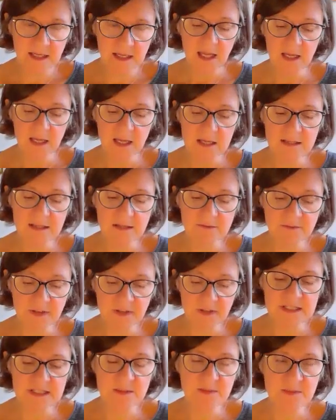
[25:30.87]
The
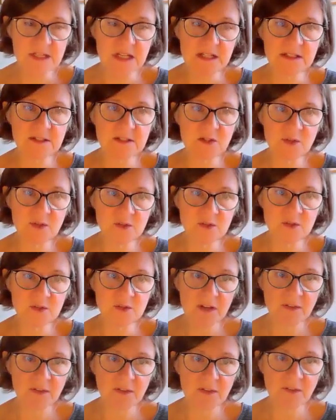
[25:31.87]
fingertips data do
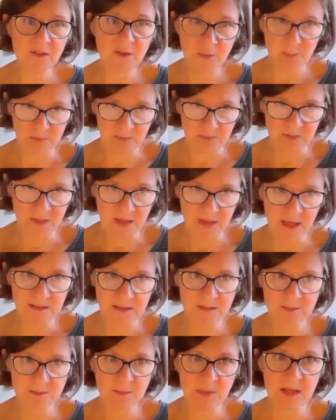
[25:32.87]
address some of
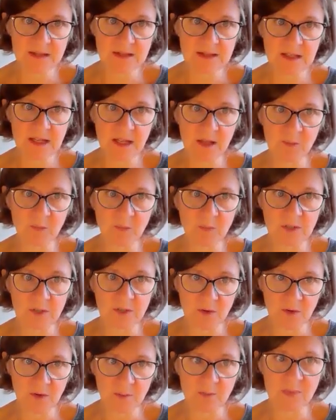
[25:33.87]
that, but we're
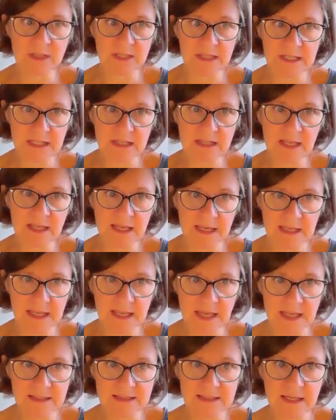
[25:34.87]
not completely there
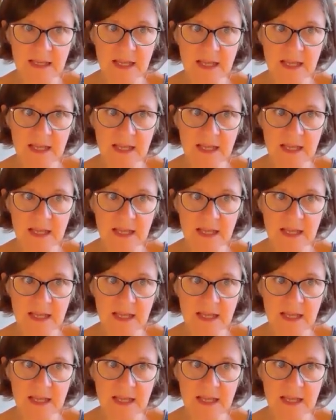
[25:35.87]
yet.